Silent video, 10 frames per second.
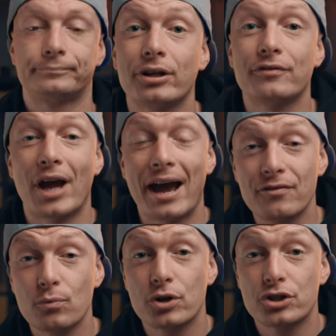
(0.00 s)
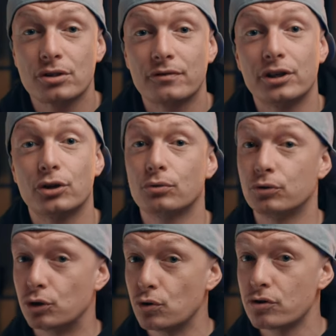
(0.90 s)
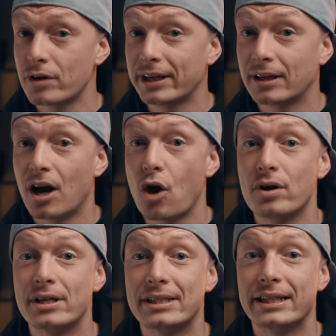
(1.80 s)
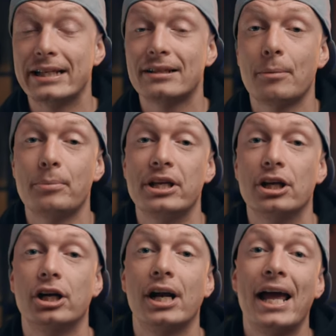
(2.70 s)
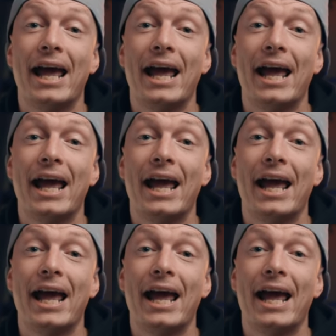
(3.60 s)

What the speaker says: If you haven't watched the video, do it right now. It's linked up here.